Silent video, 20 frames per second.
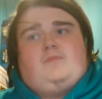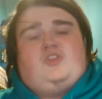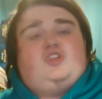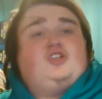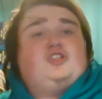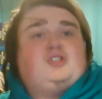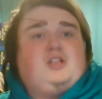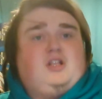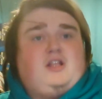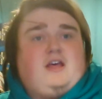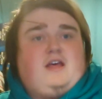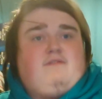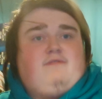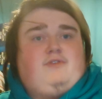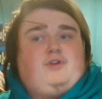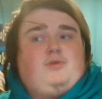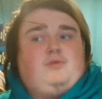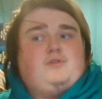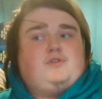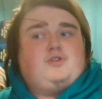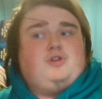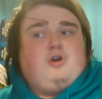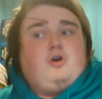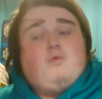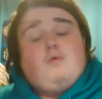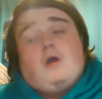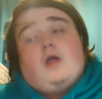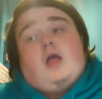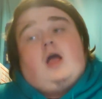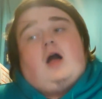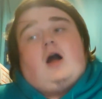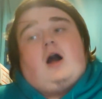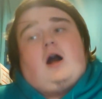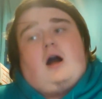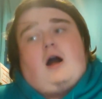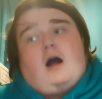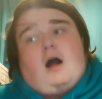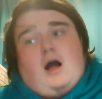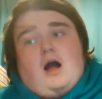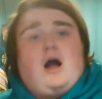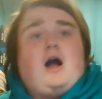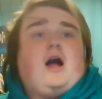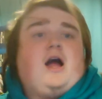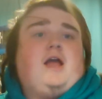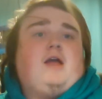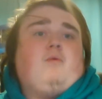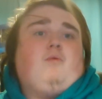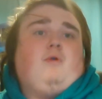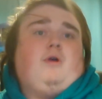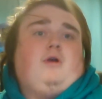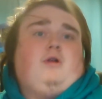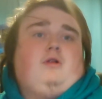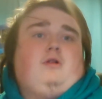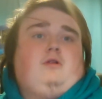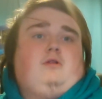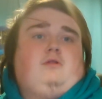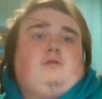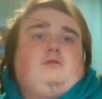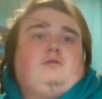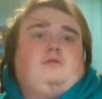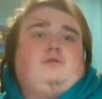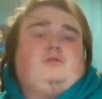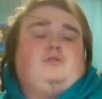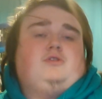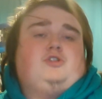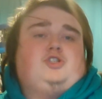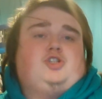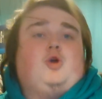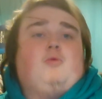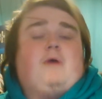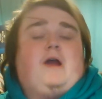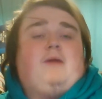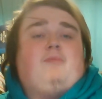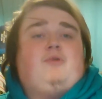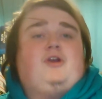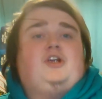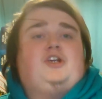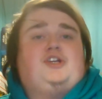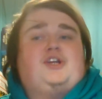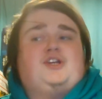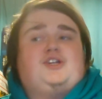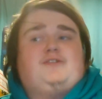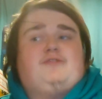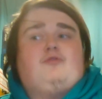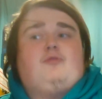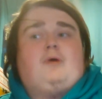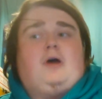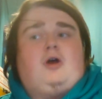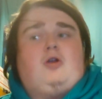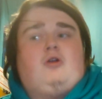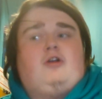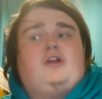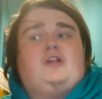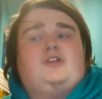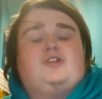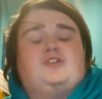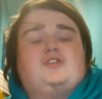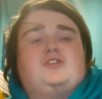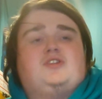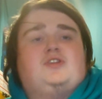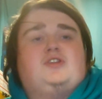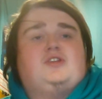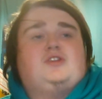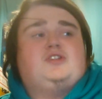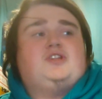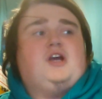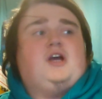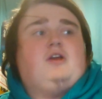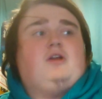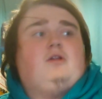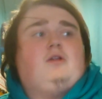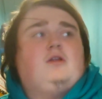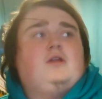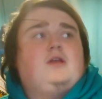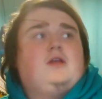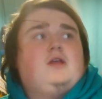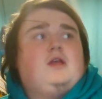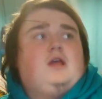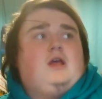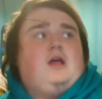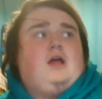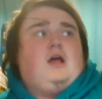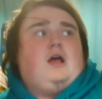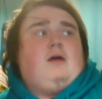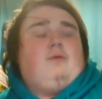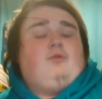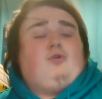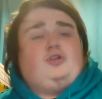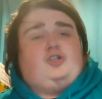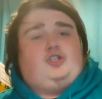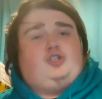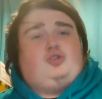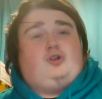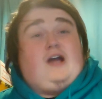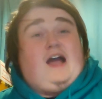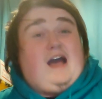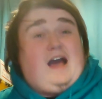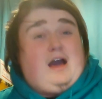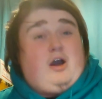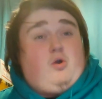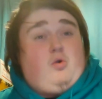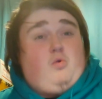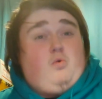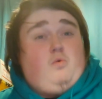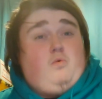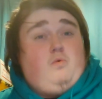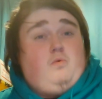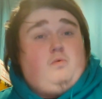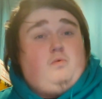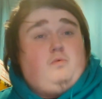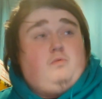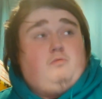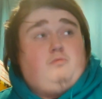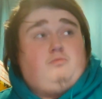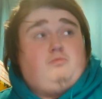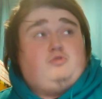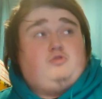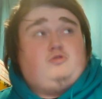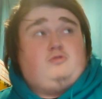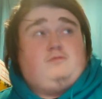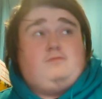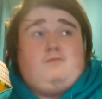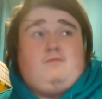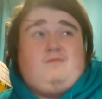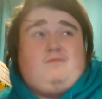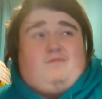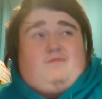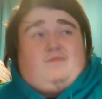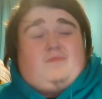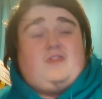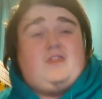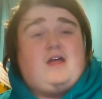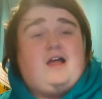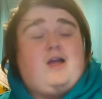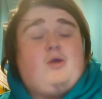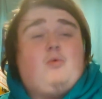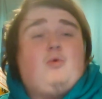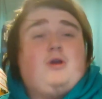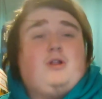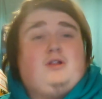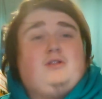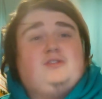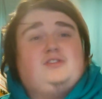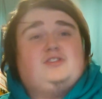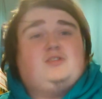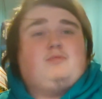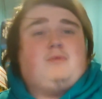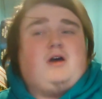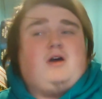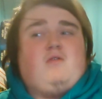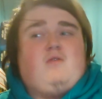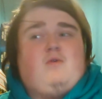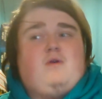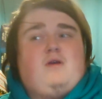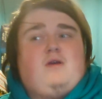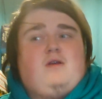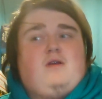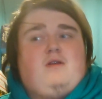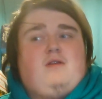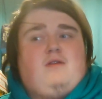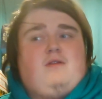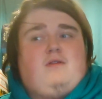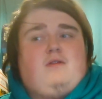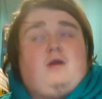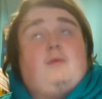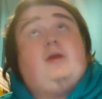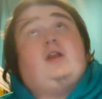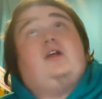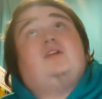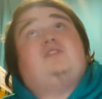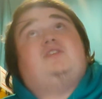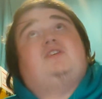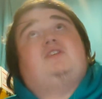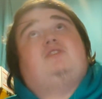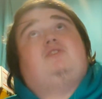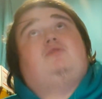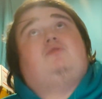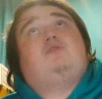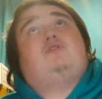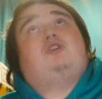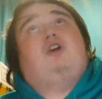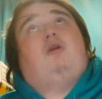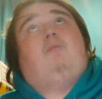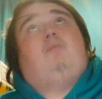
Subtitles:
just to let viewers know, I will show my appreciation for Power Rangers in this channel. Not sure how, but I will somehow. I mean, I did used to